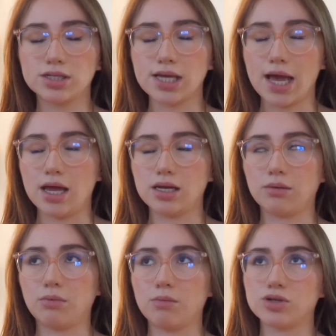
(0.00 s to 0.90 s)
the end. I
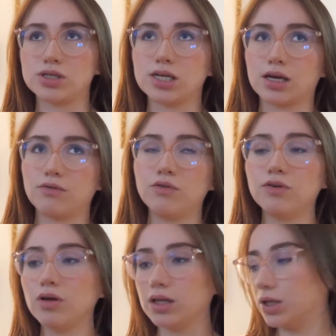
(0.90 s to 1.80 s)
remember she's like, if you
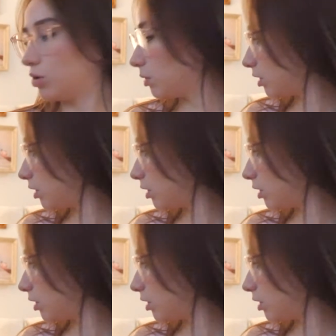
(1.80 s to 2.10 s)
feel a little bit